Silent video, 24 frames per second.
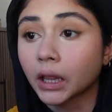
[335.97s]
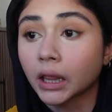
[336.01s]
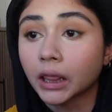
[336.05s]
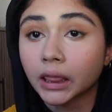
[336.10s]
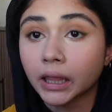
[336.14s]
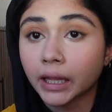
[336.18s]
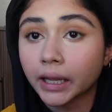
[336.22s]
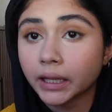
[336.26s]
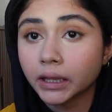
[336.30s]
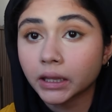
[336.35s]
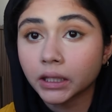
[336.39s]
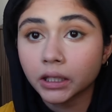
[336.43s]

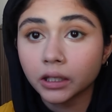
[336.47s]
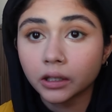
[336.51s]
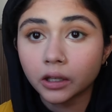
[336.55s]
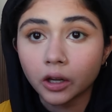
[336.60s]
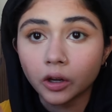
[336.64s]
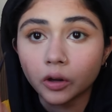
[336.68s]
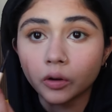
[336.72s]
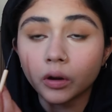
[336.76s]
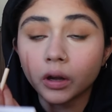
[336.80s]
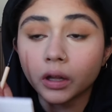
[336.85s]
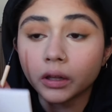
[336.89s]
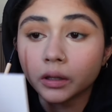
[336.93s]
lightly
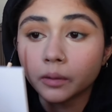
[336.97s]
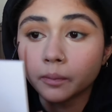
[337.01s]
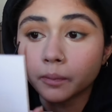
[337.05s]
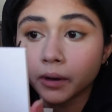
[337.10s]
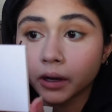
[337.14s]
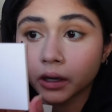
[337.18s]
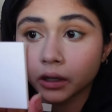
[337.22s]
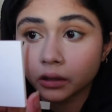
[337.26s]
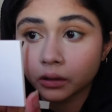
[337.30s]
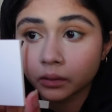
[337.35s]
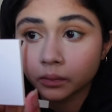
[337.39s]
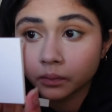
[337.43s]
go on the
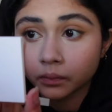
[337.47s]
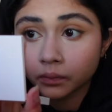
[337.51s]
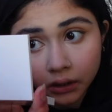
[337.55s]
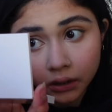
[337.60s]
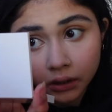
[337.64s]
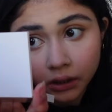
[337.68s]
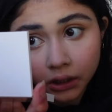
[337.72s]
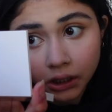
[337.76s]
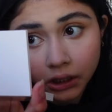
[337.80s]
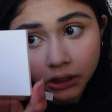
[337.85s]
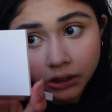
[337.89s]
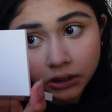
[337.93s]
bottom
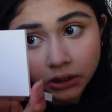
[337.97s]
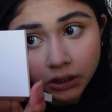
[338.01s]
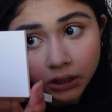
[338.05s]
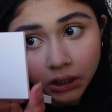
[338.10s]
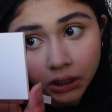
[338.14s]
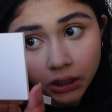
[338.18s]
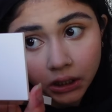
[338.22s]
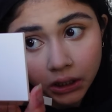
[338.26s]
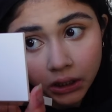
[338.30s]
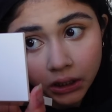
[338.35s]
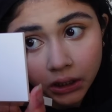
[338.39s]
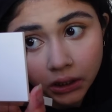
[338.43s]
lash
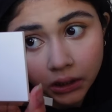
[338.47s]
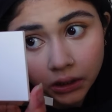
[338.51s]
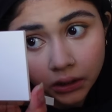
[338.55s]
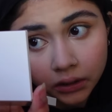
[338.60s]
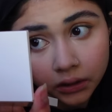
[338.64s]
line.